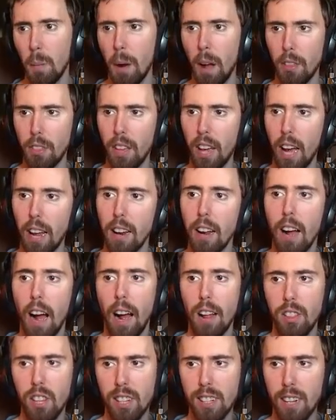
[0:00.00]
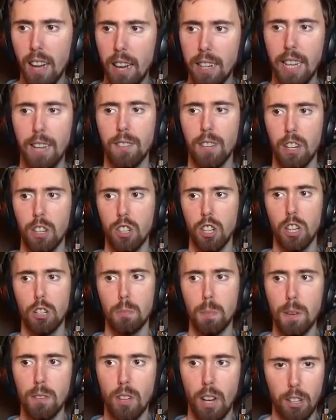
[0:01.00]
about that. I think not having a
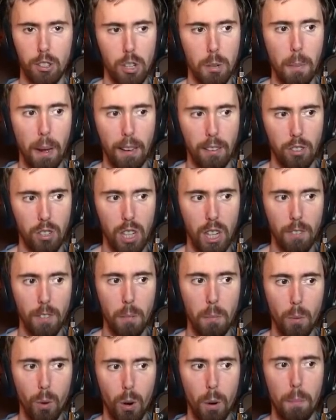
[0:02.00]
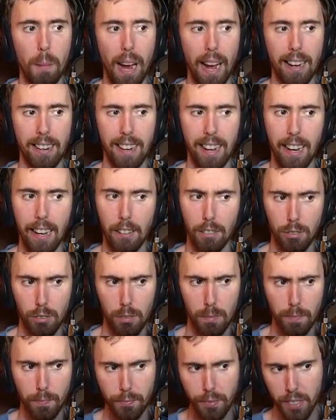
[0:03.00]
chest piece actually makes it even more badass.